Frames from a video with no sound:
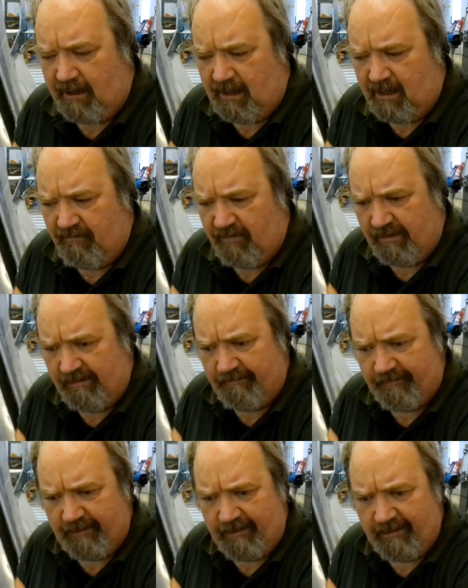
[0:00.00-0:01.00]
kind of a
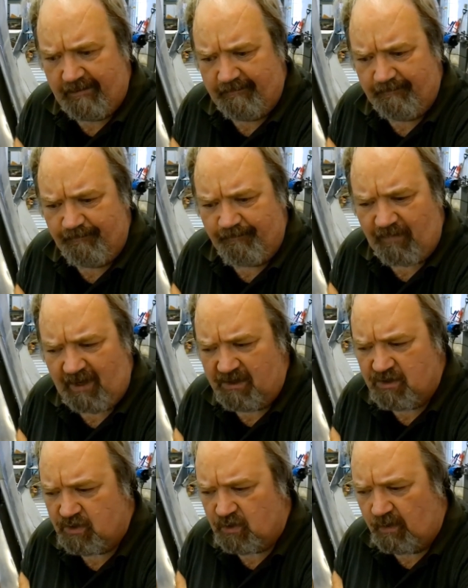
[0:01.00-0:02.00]

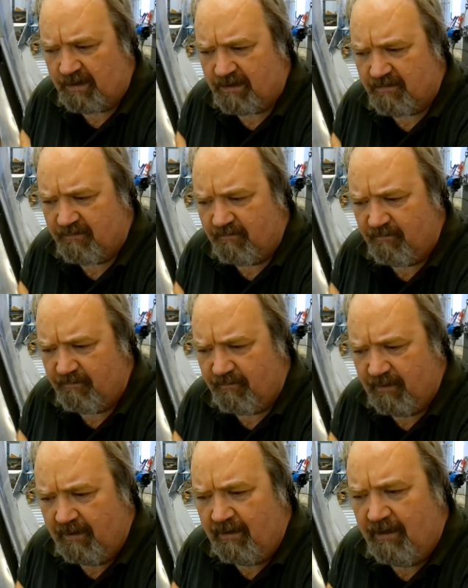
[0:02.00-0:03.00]
short
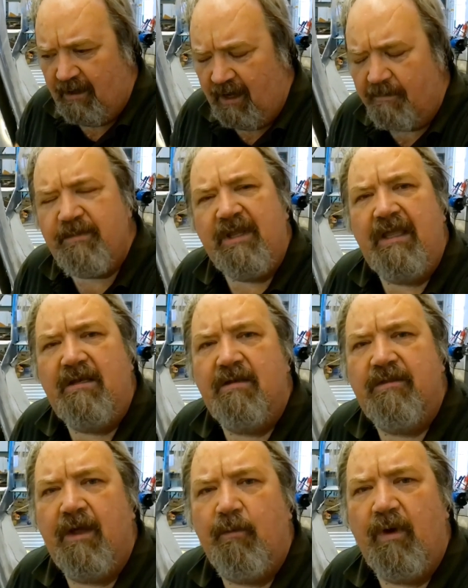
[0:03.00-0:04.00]
update
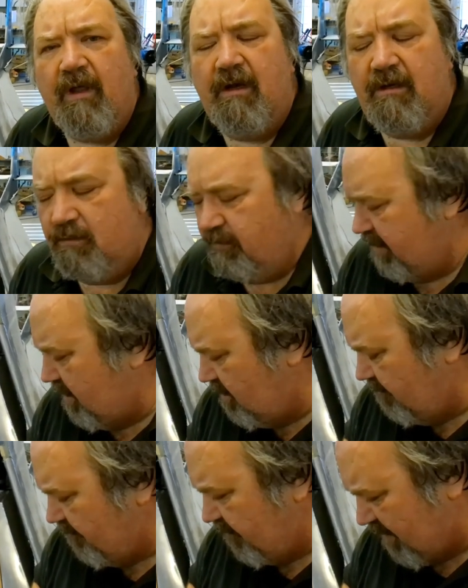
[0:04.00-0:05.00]
that we're going to do right
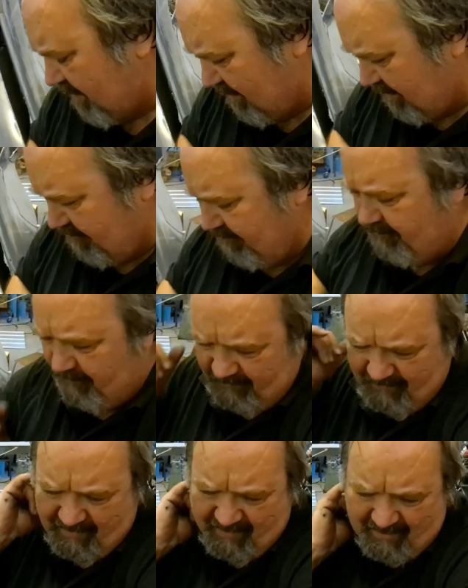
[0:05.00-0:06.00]
here.
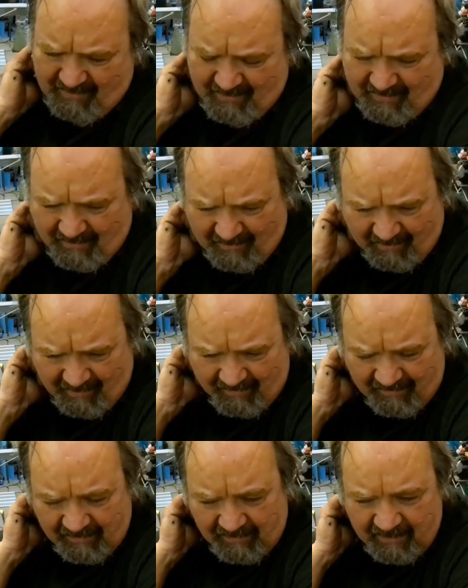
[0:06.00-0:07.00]
I
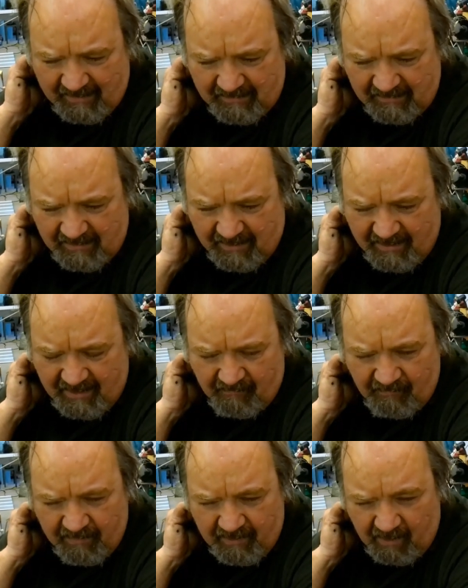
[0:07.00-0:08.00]
didn't get done
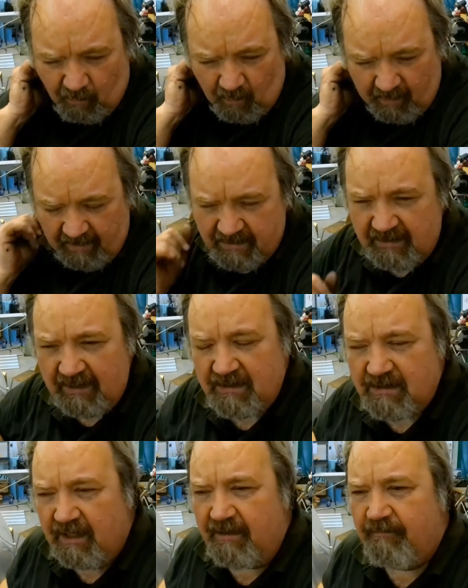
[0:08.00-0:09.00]
everything I wanted to
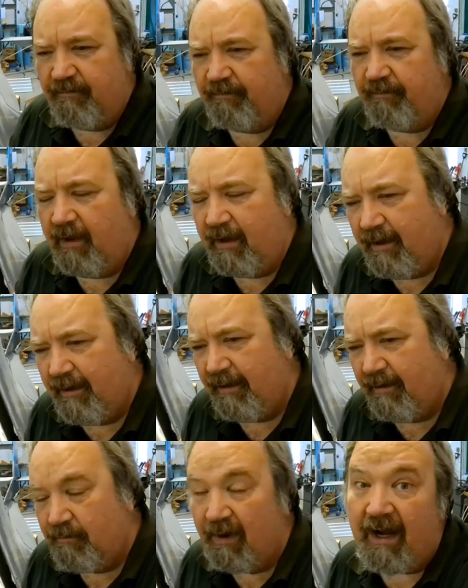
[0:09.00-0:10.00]
get done,
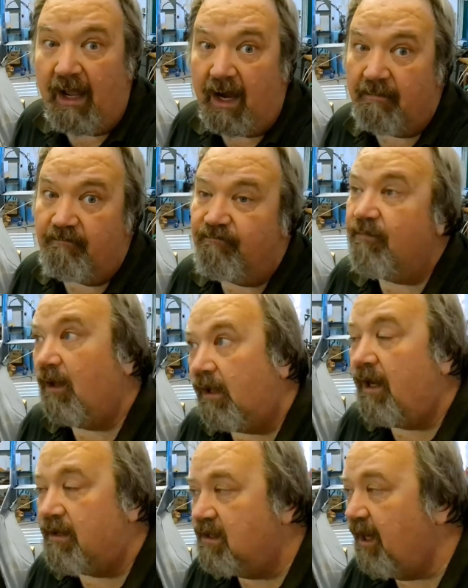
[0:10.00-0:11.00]
but I got a
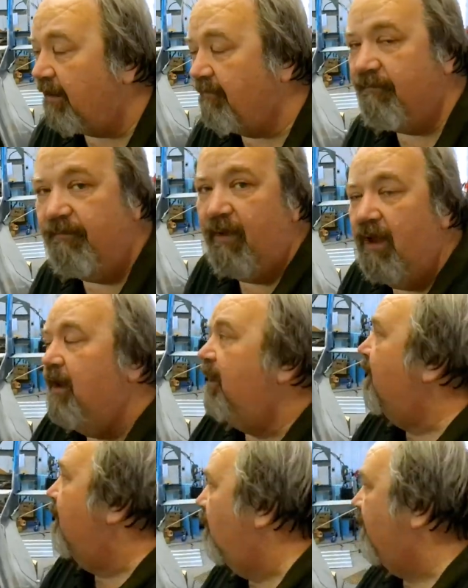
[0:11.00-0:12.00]
lot done.
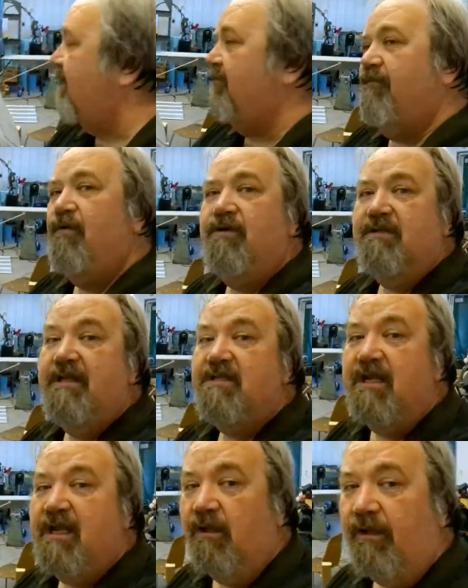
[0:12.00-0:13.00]
Okay, first,
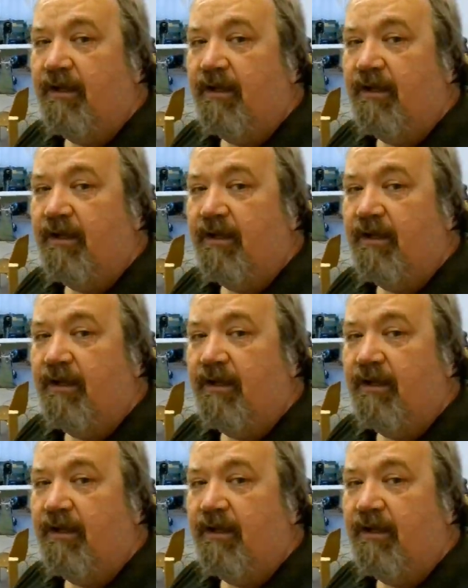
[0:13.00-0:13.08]
let's take a